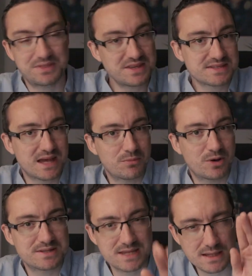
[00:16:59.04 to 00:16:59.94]
But this
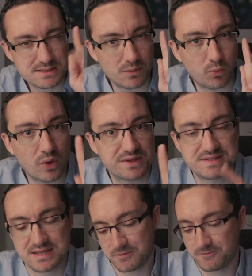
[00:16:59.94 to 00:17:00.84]
camera takes it one
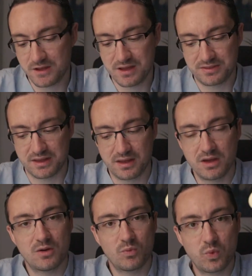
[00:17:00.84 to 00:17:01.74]
step further
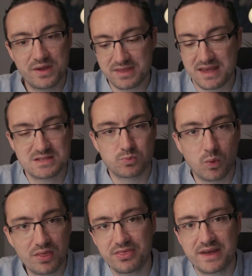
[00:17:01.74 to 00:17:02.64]
with its
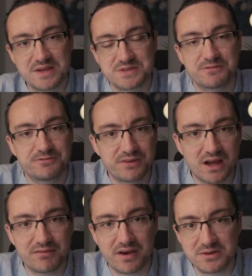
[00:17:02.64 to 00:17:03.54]

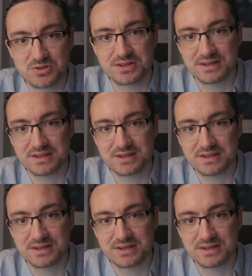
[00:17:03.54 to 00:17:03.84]
1500